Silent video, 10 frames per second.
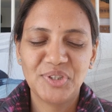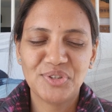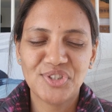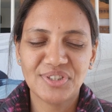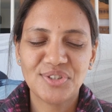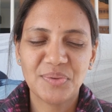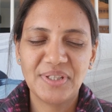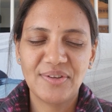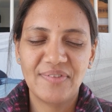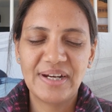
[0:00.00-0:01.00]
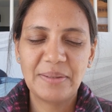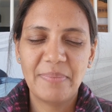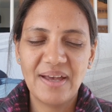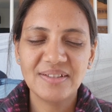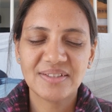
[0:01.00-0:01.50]
you're just doing your very
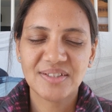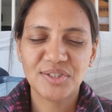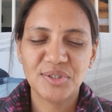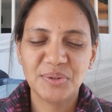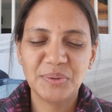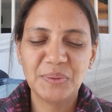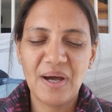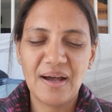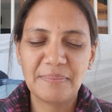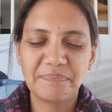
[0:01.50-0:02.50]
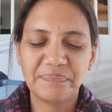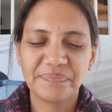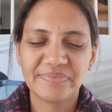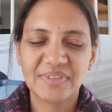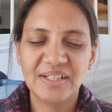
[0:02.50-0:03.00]
best to
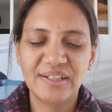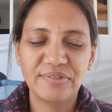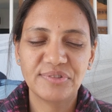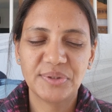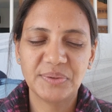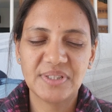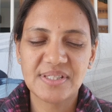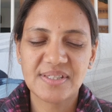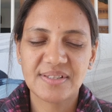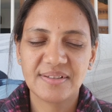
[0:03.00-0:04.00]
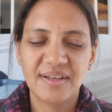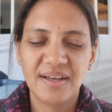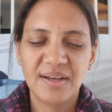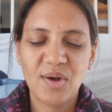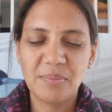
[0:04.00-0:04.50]
live through this
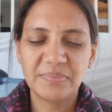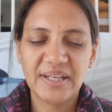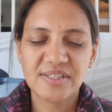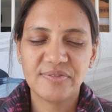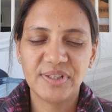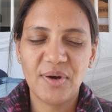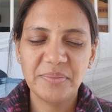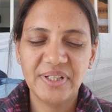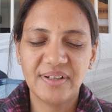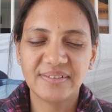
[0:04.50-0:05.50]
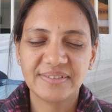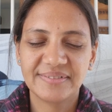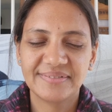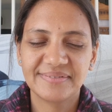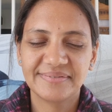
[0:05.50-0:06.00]
complex phenomena?
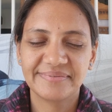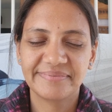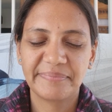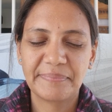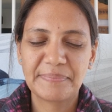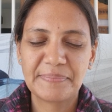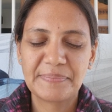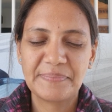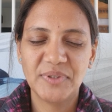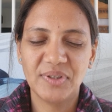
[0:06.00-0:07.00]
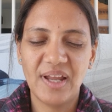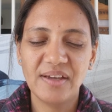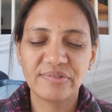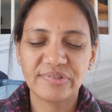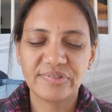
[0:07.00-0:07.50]
Your
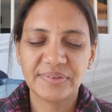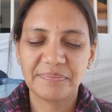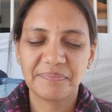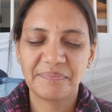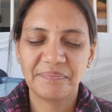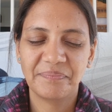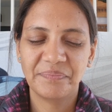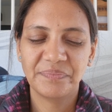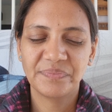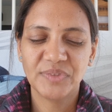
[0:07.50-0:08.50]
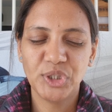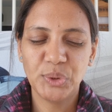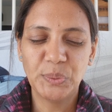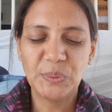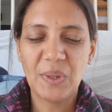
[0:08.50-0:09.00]
life.
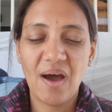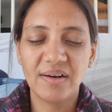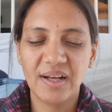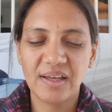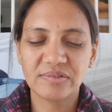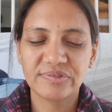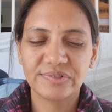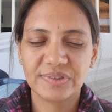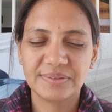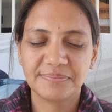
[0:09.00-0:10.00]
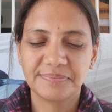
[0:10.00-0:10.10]
You are life.